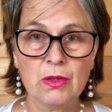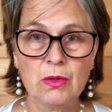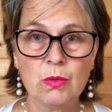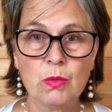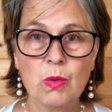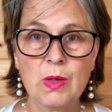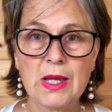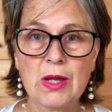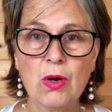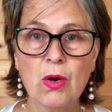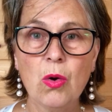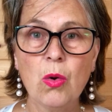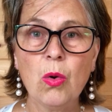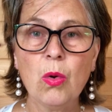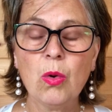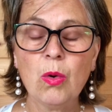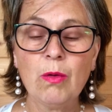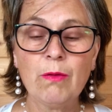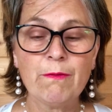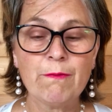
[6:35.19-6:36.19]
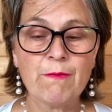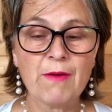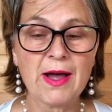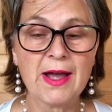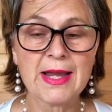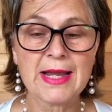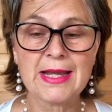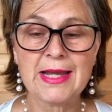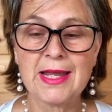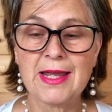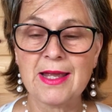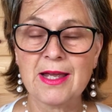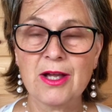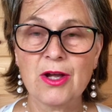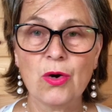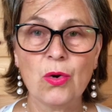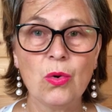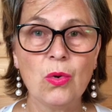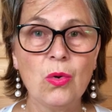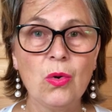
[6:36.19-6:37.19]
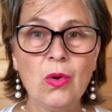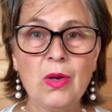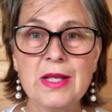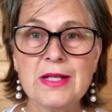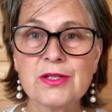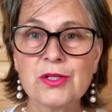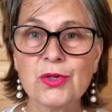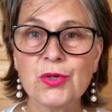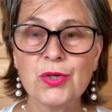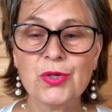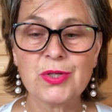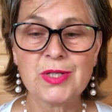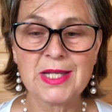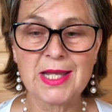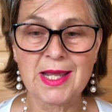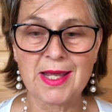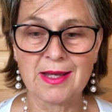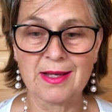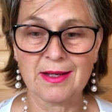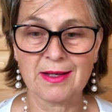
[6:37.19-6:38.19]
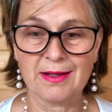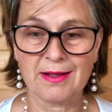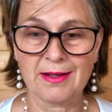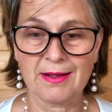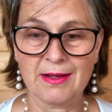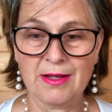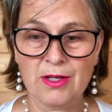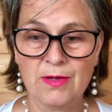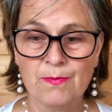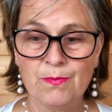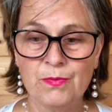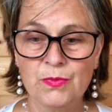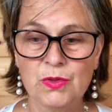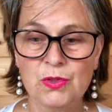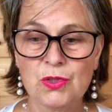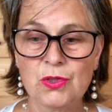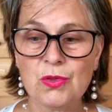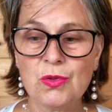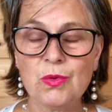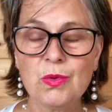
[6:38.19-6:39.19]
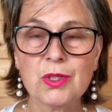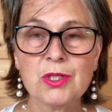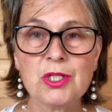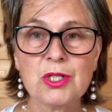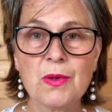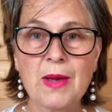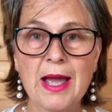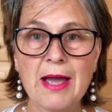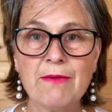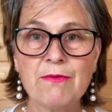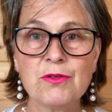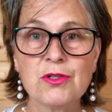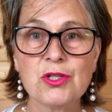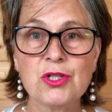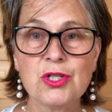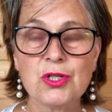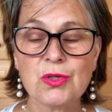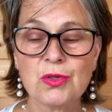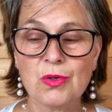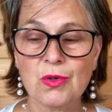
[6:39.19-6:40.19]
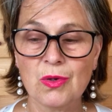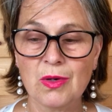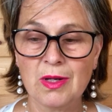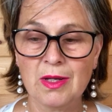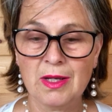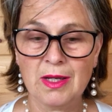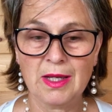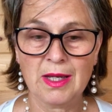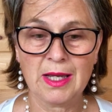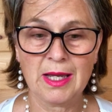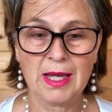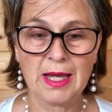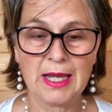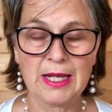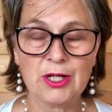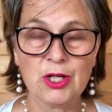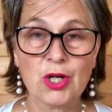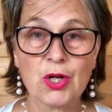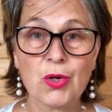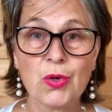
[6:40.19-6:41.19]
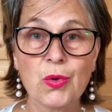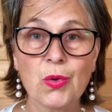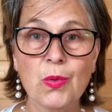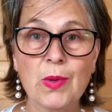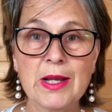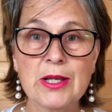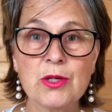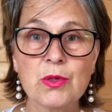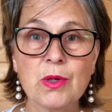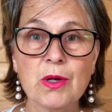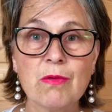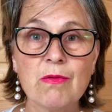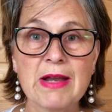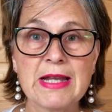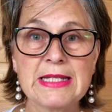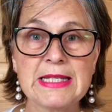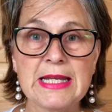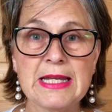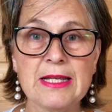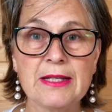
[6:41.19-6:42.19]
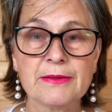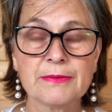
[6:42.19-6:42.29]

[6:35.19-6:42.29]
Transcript: "We are all fine here. All is good here. Do what you have to do and go when you are ready."